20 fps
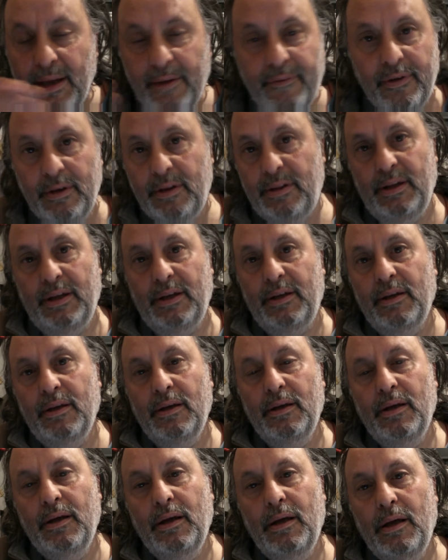everything.
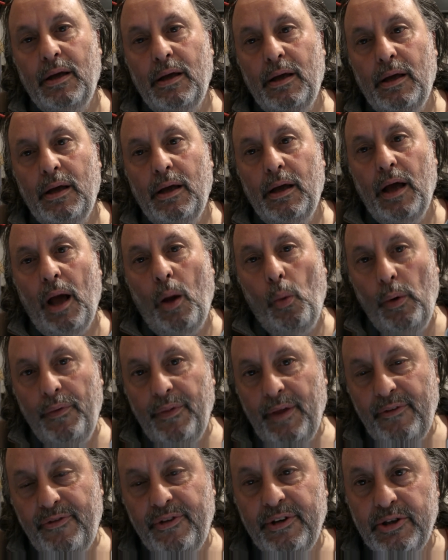And when
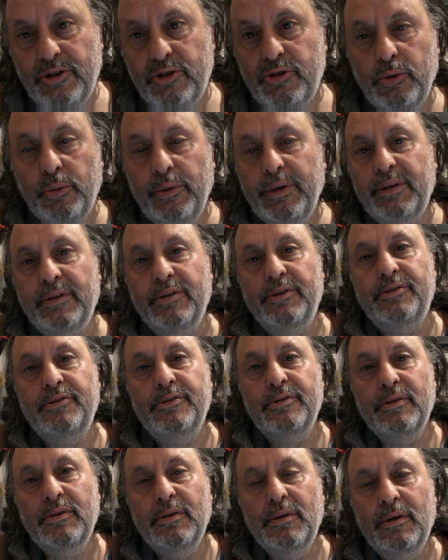they finished doing
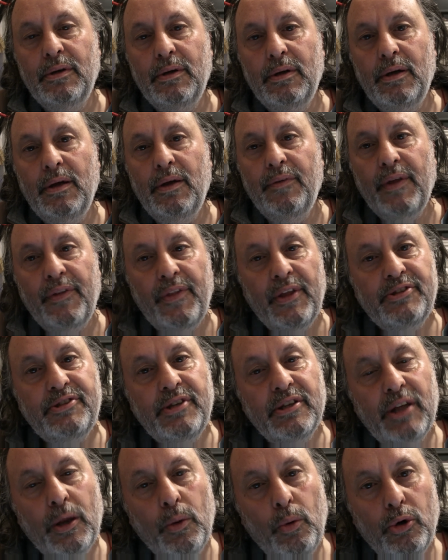this, they then
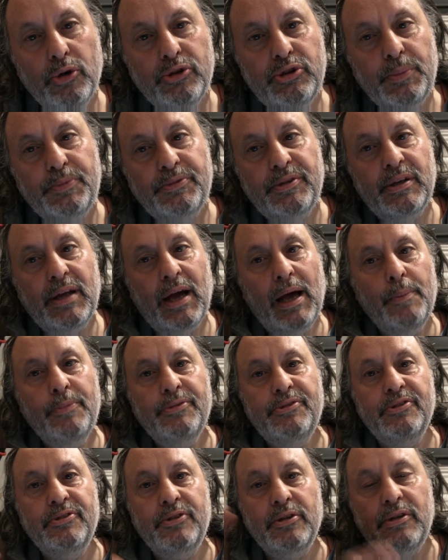set their warships and
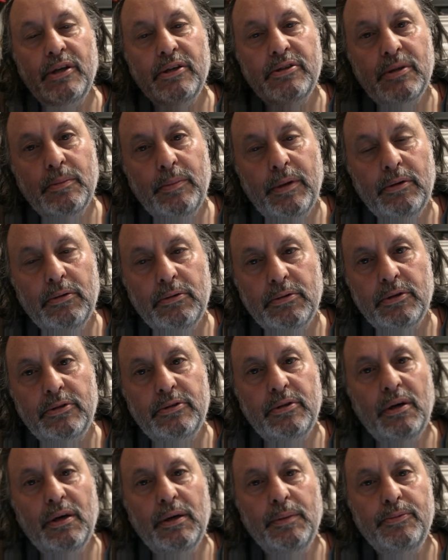armies in to decimate all the
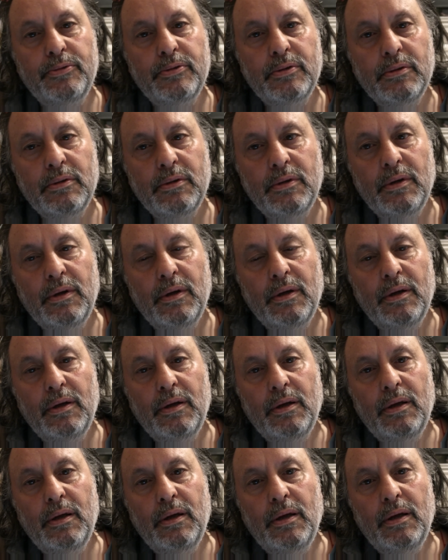tribes.
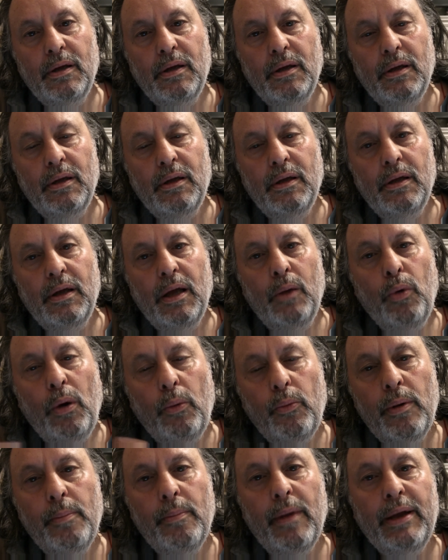And
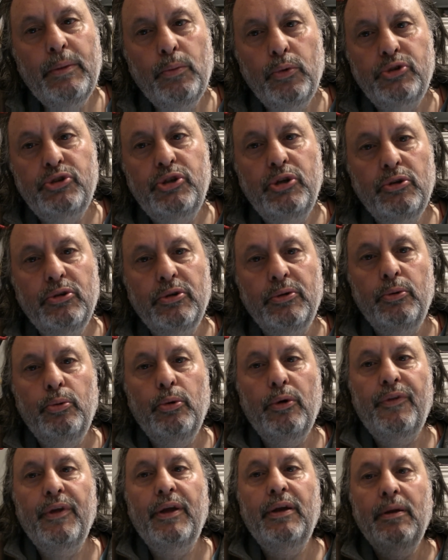what remained were children who
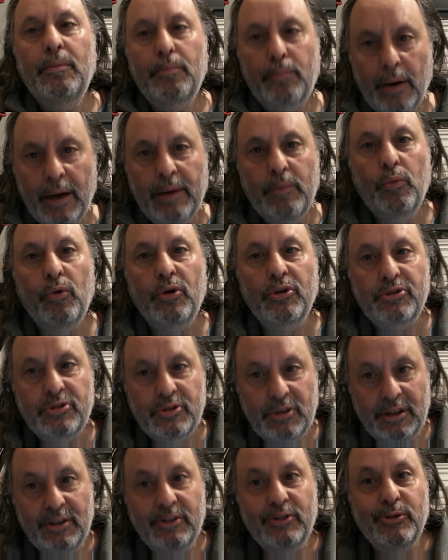were then
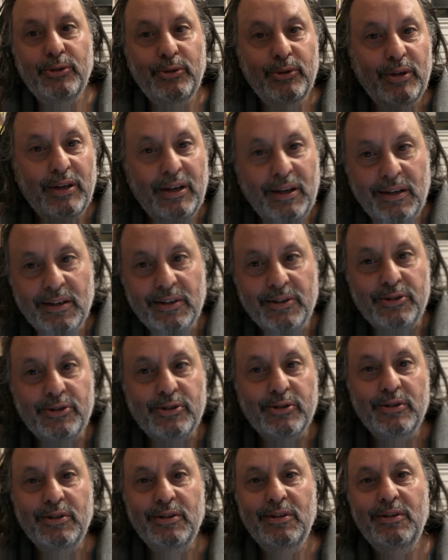brainwashed into
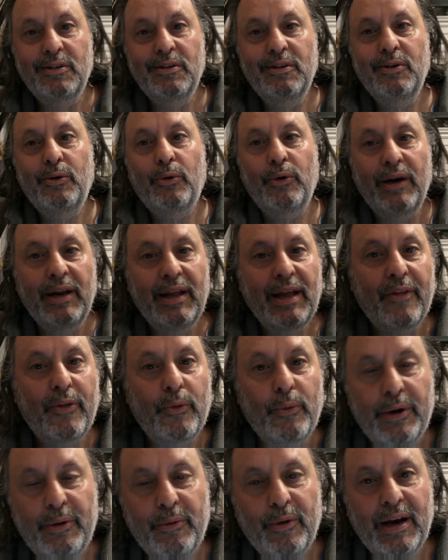English or any other
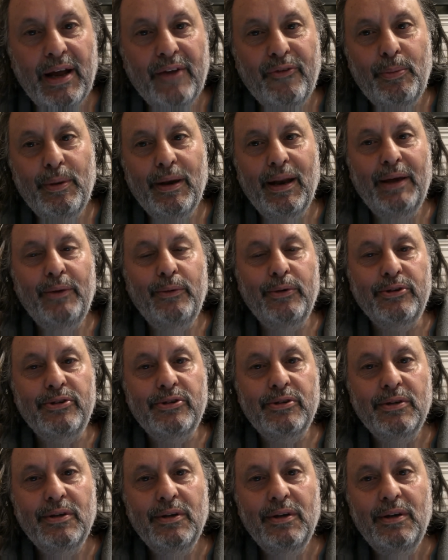read and write alphabet
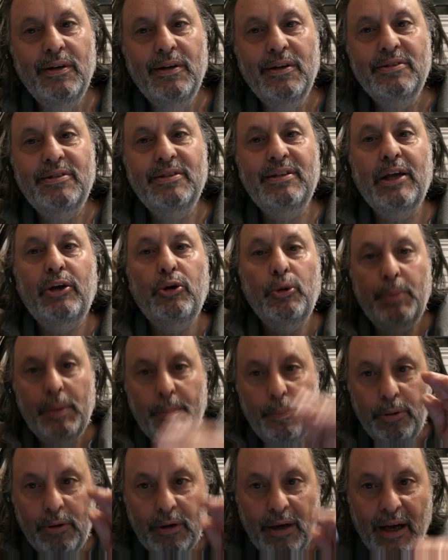language, so they could be
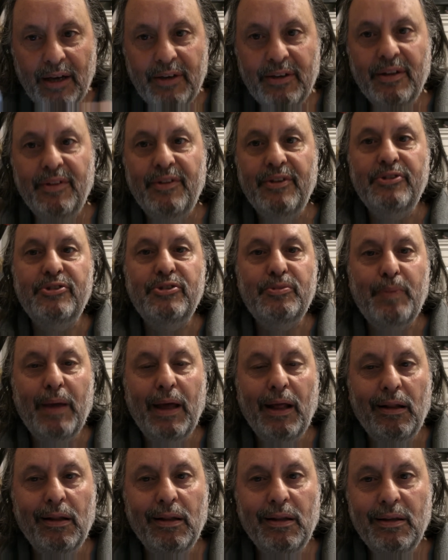put under this
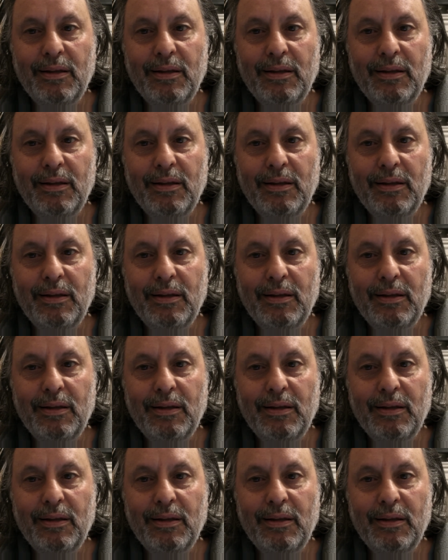spell.